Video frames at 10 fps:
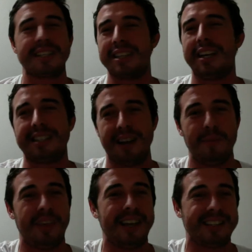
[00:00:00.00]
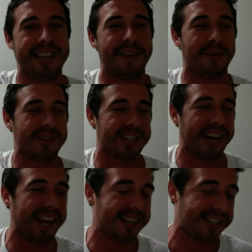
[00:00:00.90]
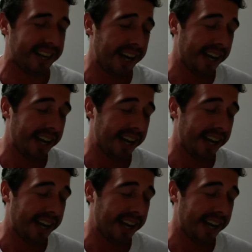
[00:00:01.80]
is like, some things never change.